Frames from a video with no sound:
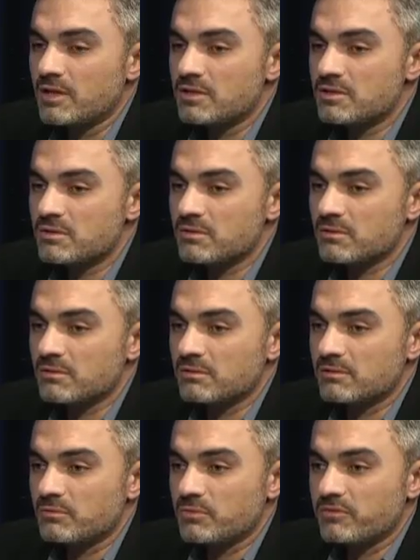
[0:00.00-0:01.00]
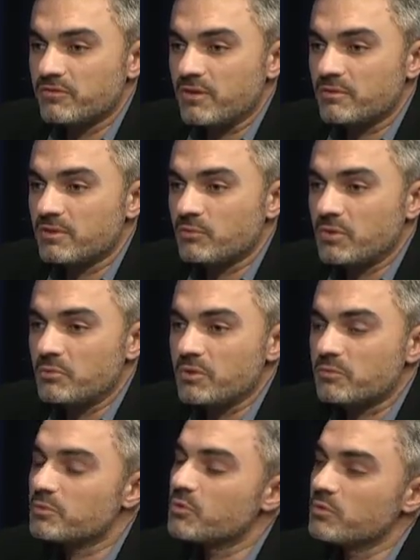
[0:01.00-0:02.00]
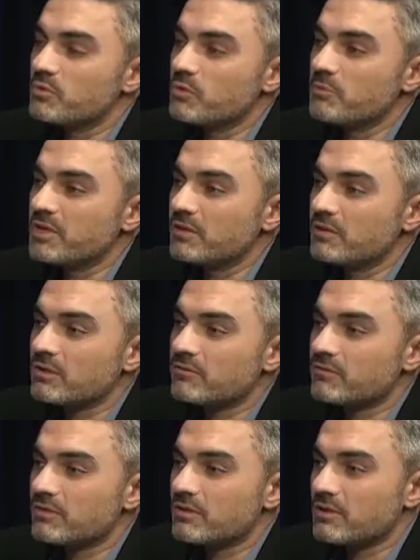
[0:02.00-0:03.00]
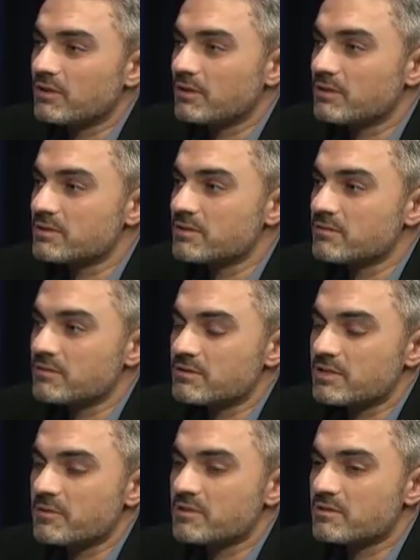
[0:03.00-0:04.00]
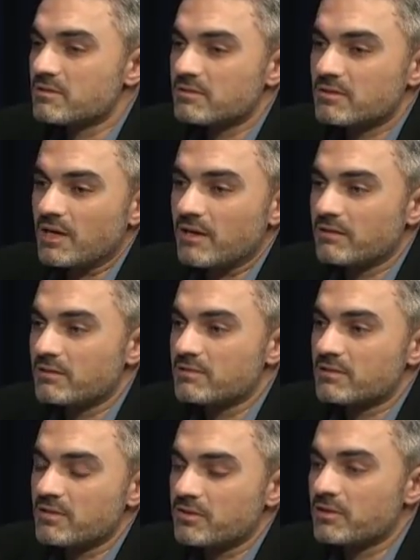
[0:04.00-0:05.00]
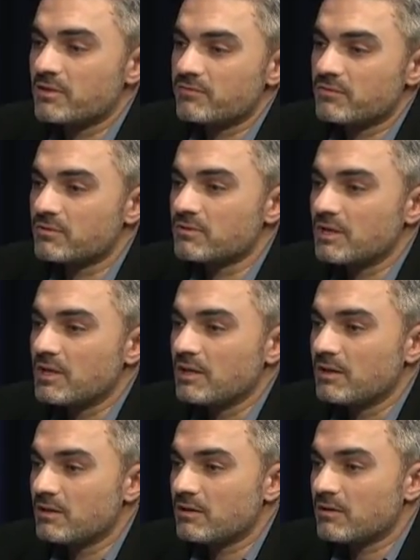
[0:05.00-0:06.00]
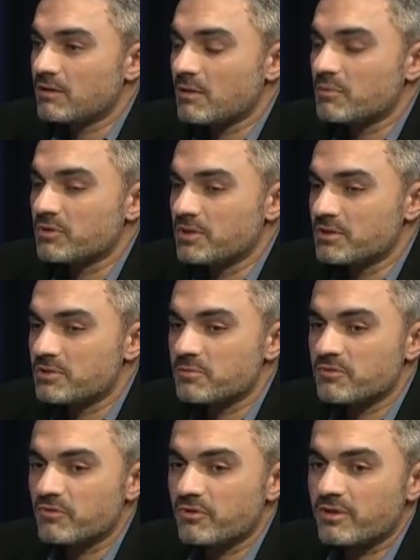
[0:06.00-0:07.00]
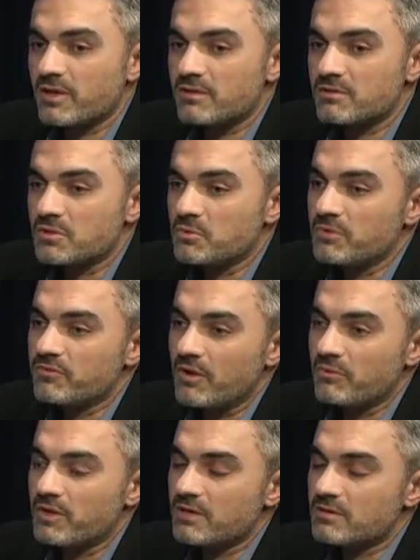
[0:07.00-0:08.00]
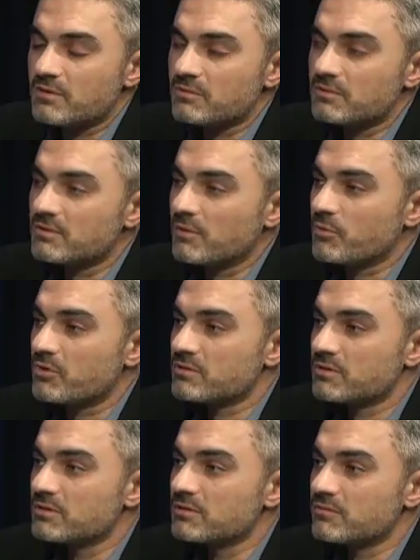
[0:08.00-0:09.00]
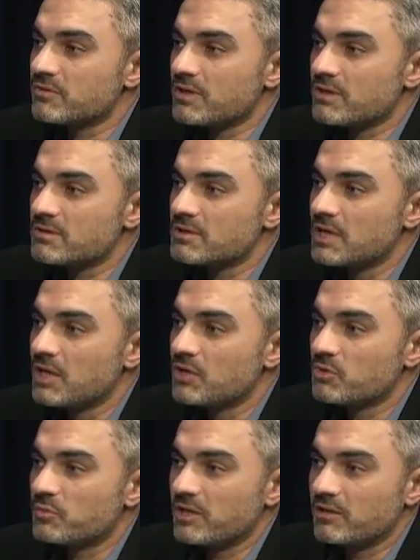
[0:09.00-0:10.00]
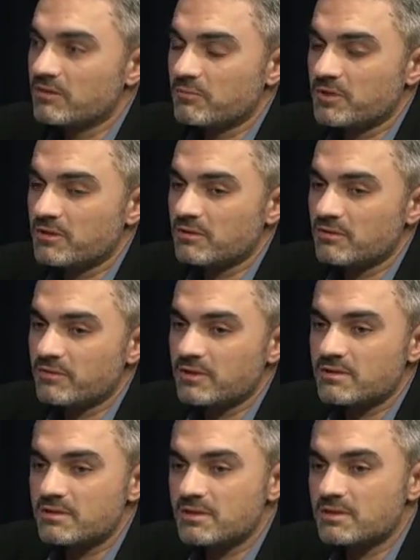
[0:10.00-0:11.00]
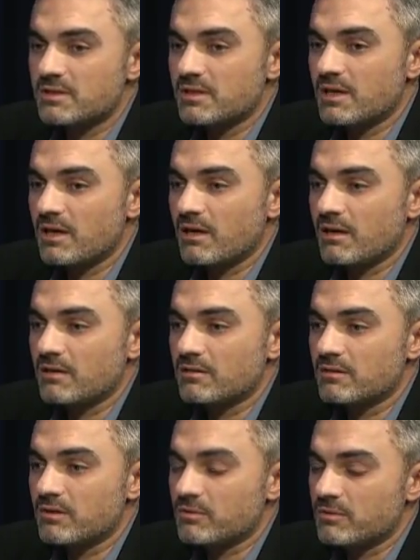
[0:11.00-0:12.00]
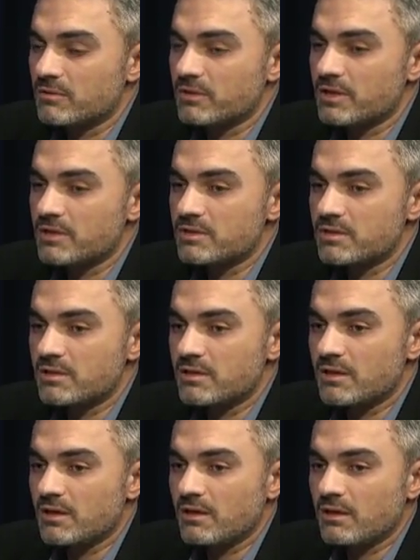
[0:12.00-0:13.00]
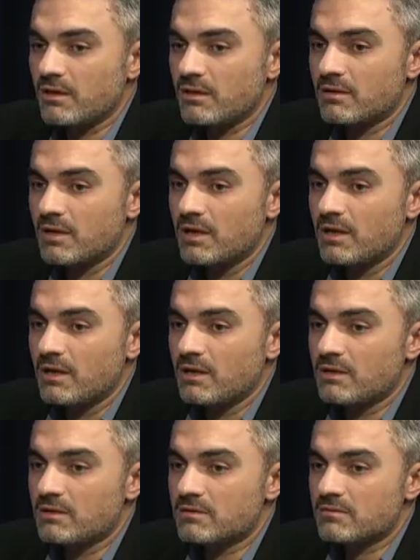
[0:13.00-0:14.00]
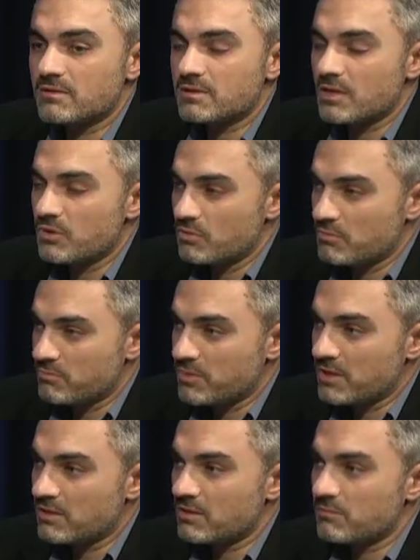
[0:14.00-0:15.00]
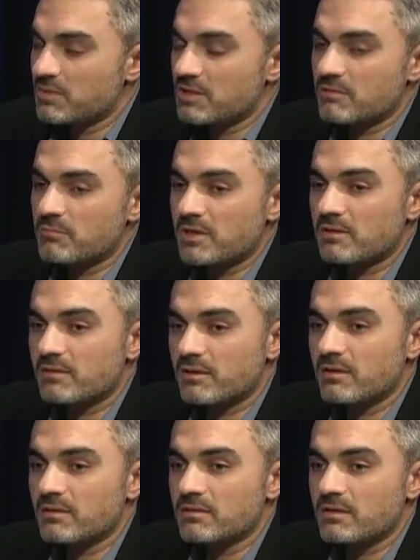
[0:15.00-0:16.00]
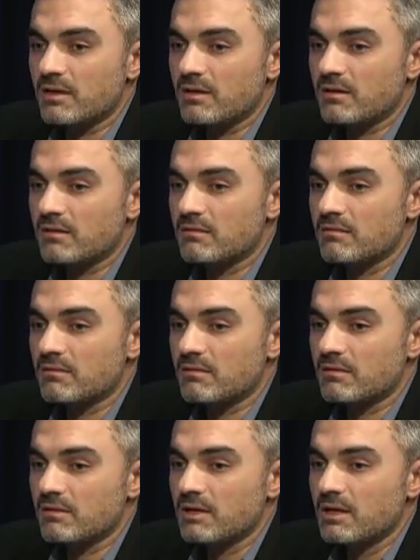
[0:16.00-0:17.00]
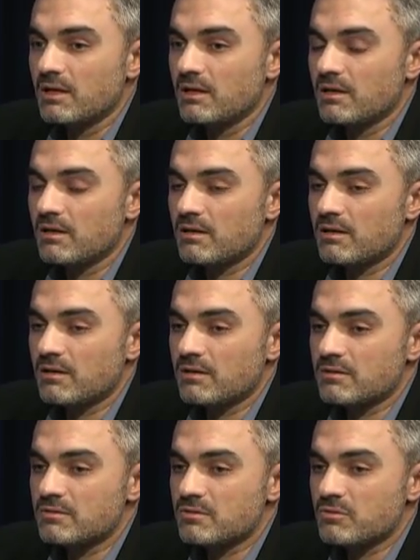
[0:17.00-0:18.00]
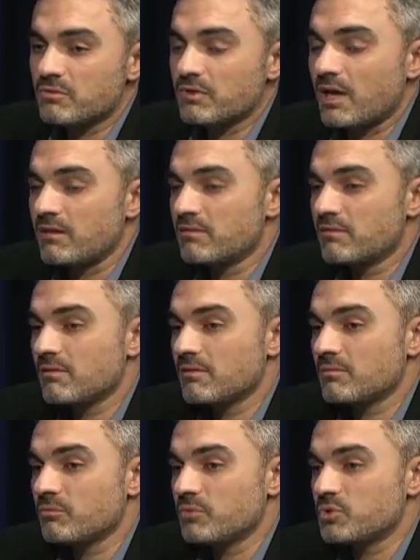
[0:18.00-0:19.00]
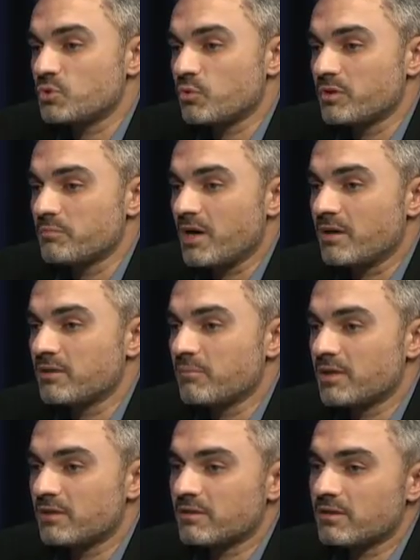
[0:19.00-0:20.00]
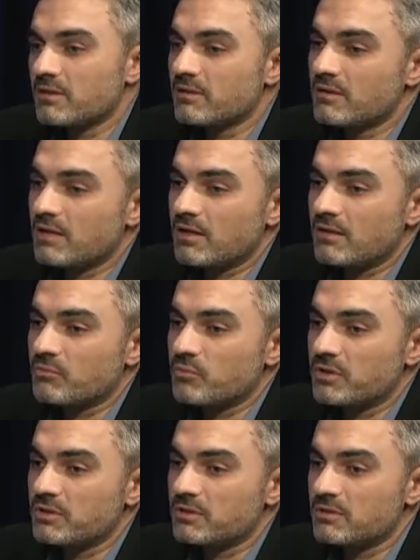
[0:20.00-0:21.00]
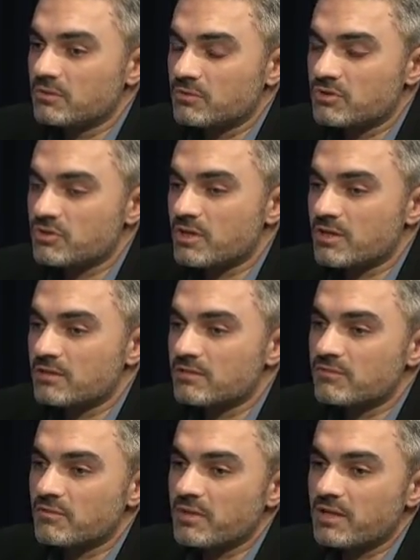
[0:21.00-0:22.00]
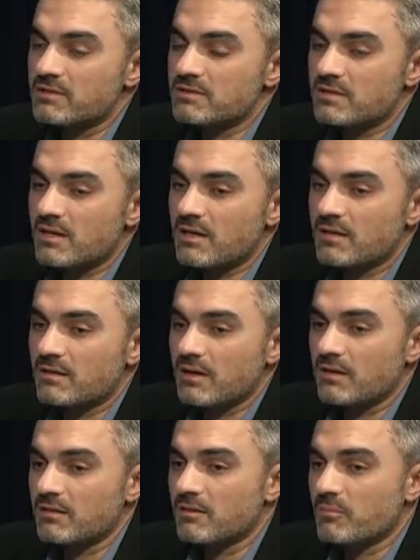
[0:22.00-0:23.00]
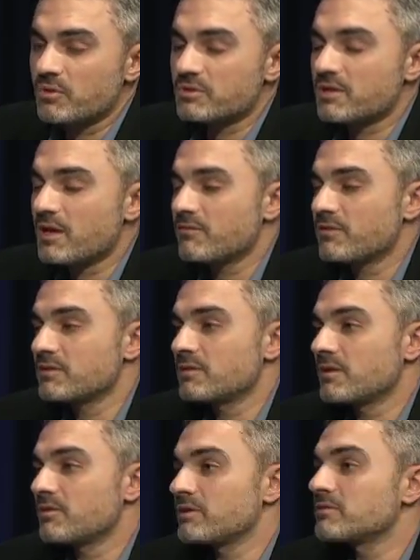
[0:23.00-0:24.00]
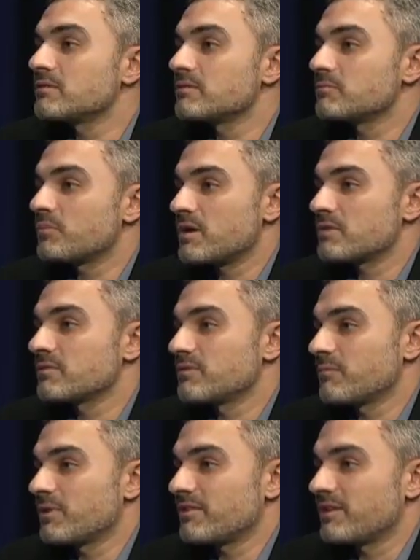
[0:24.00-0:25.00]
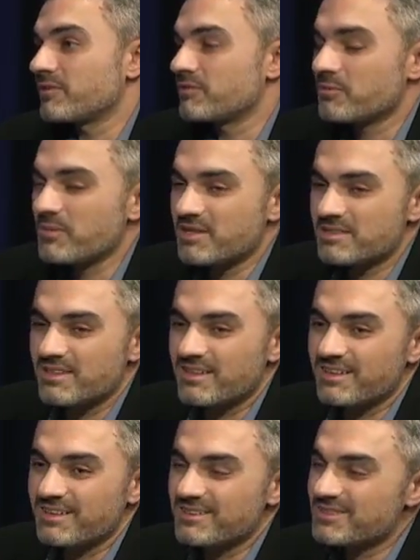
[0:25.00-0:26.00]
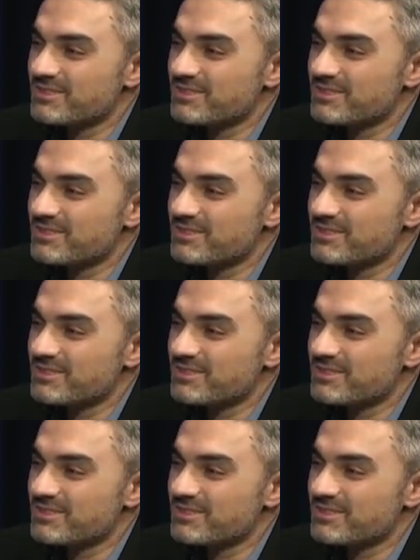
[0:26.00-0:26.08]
So we've been looking for a Islamic center at this area for a couple of years before that. So we found that a good opportunity for us to be in the middle of the city and in a good location, and it was a big building, and so we bought the building and we constructed from the inside, and the post office, they rented part of the building from us again.